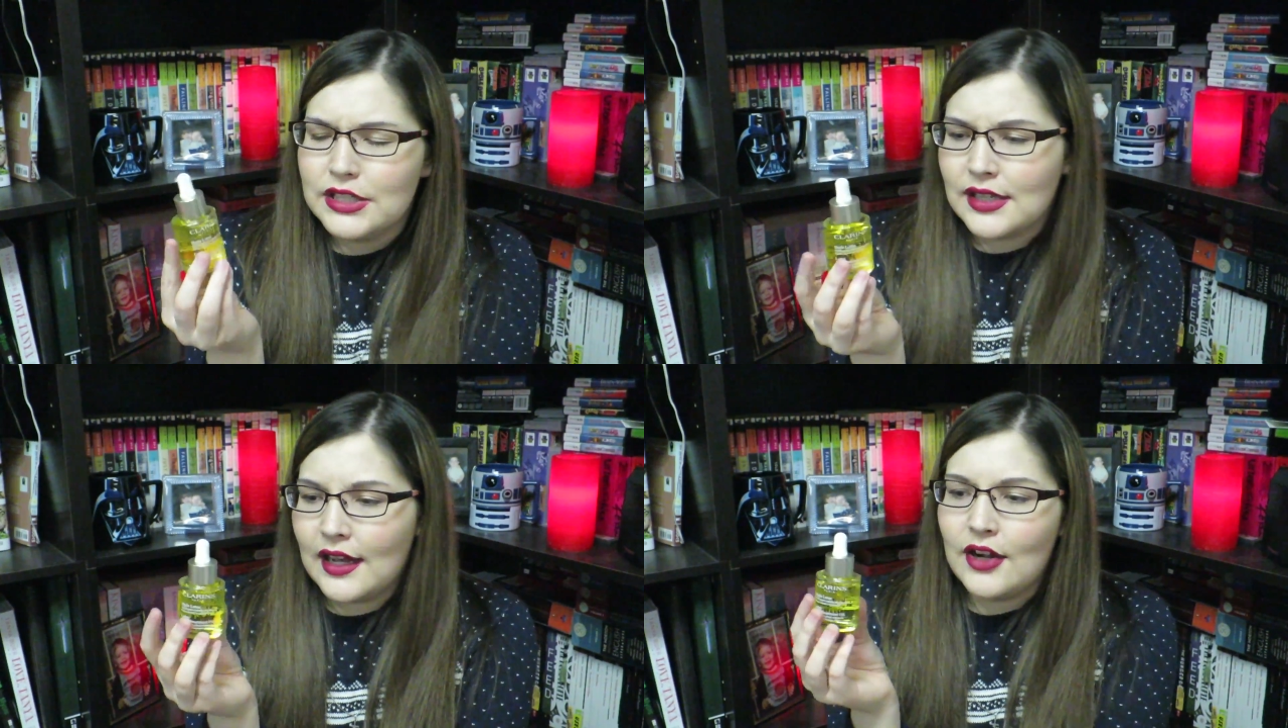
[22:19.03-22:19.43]

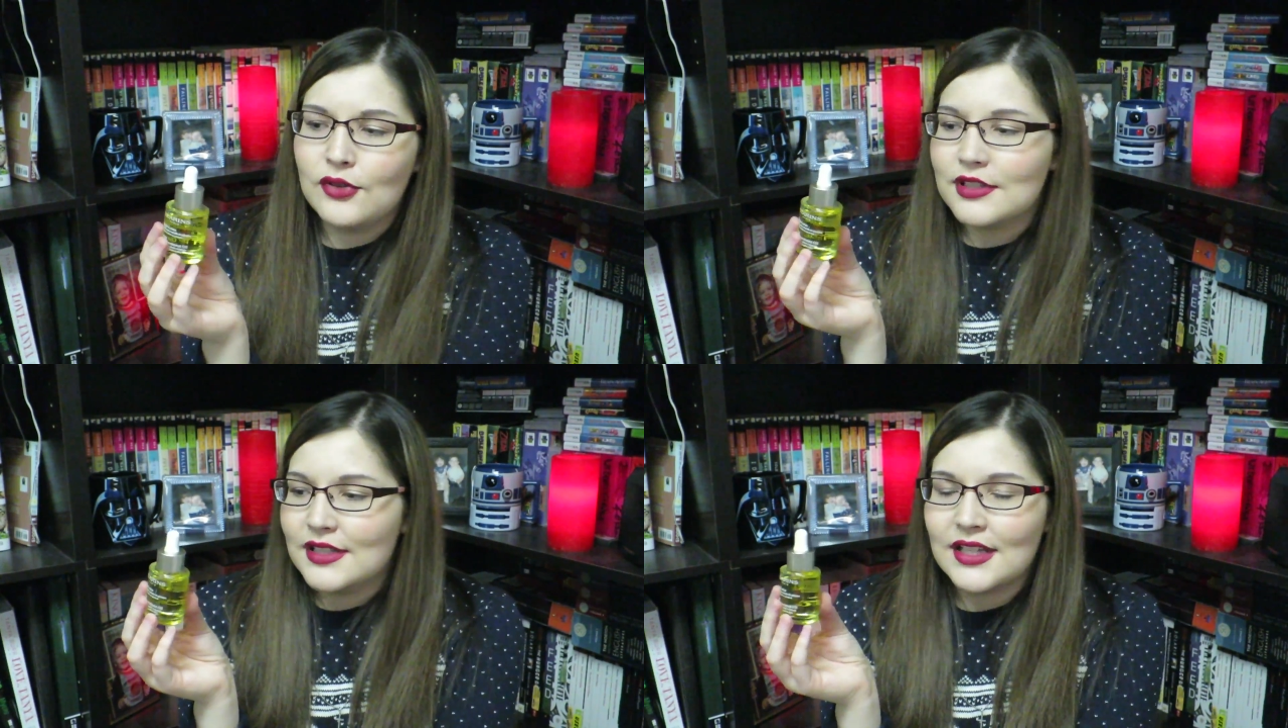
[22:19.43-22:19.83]
She's like, I
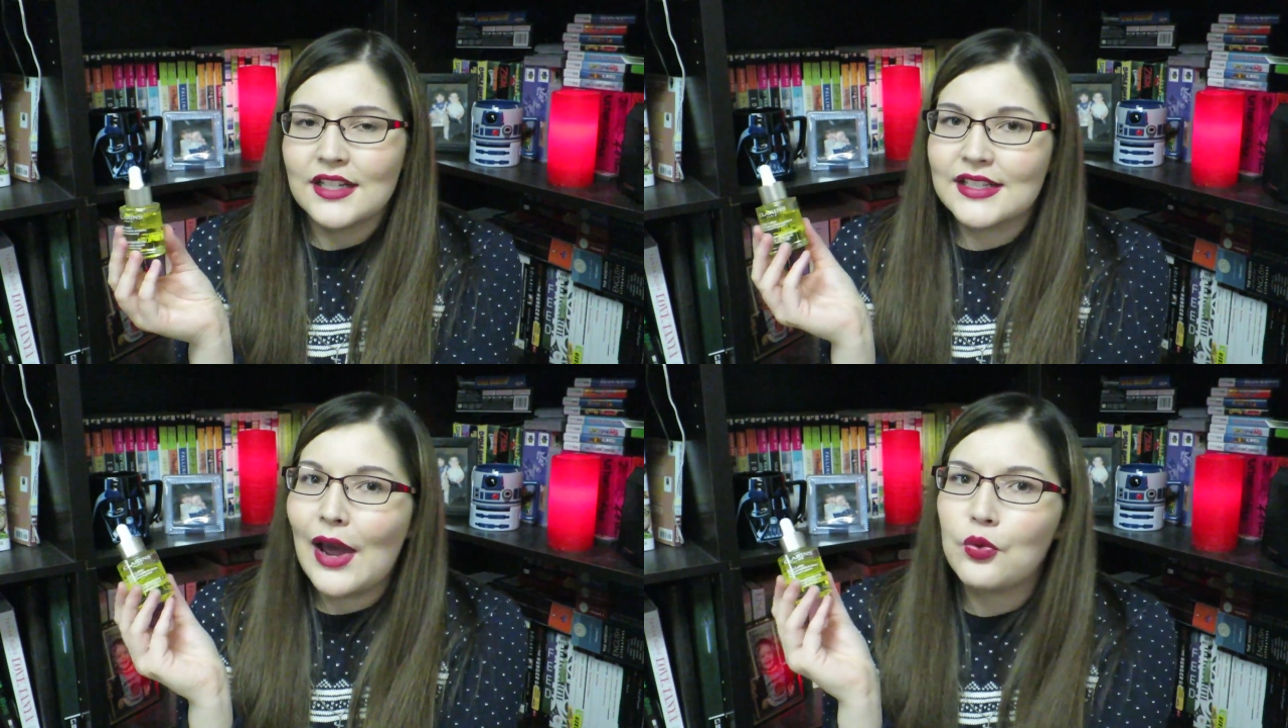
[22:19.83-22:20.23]
know it's
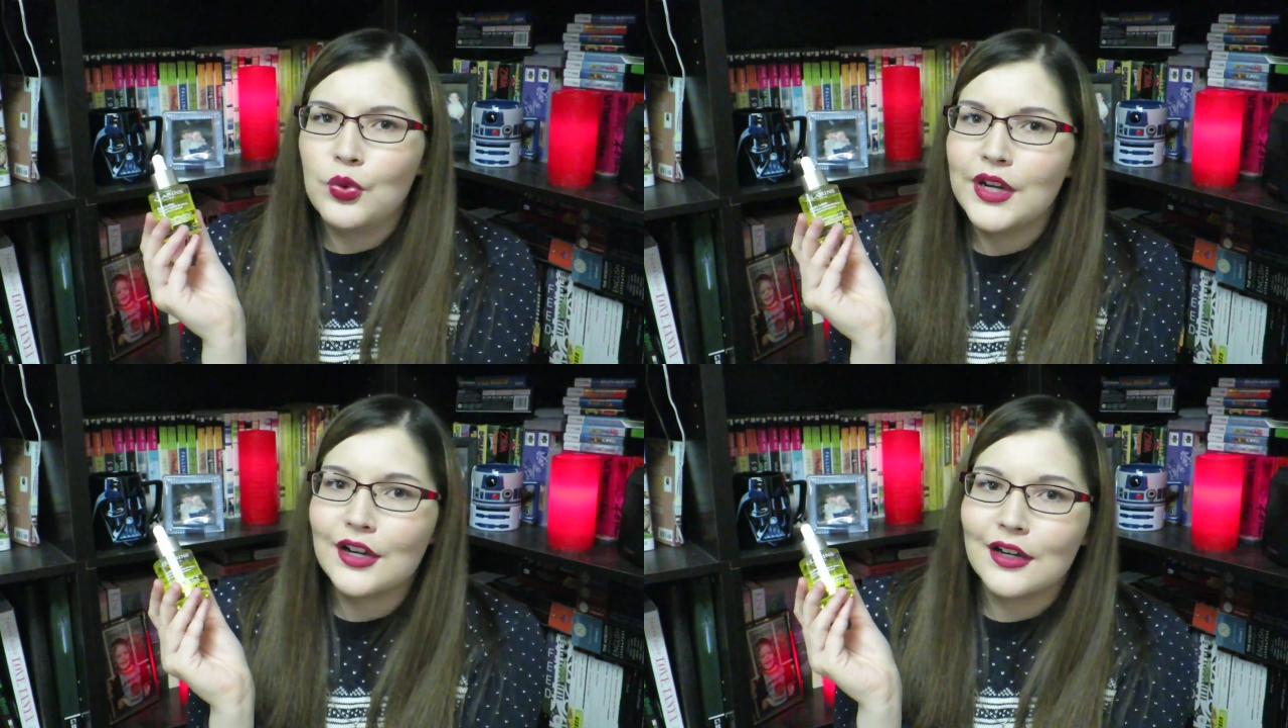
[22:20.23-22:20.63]
gonna
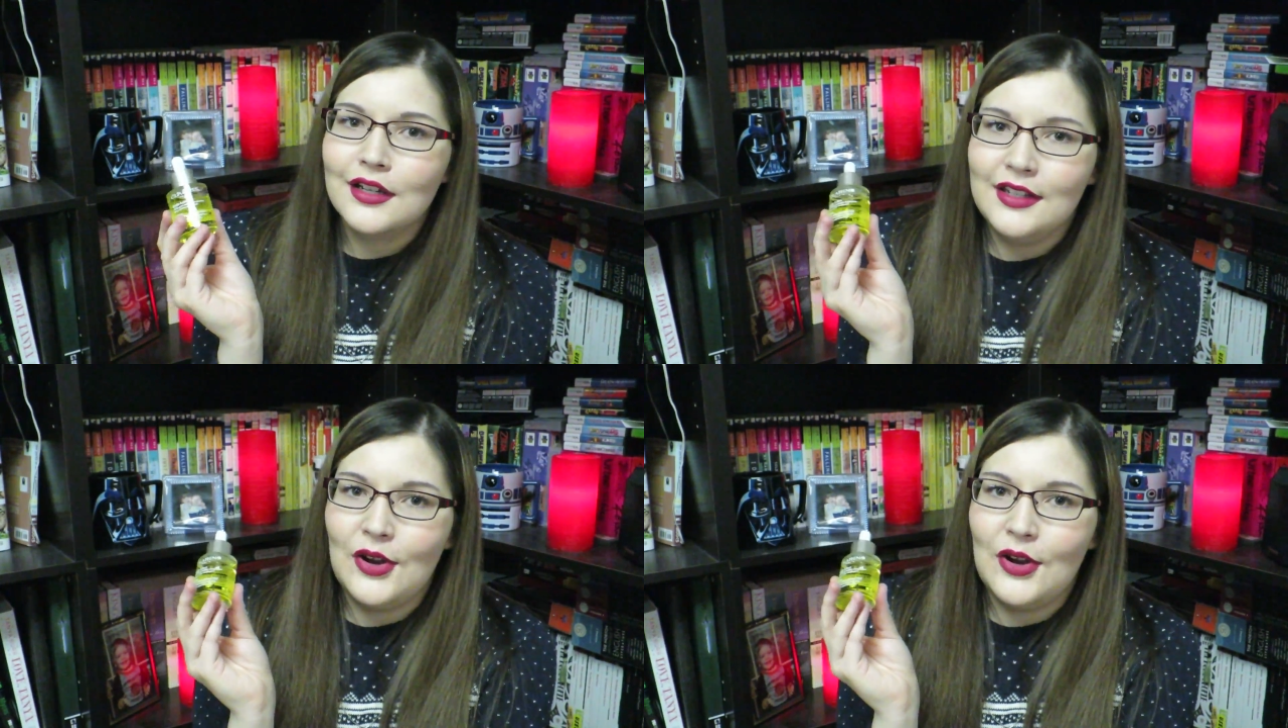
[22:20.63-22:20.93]
sound weird,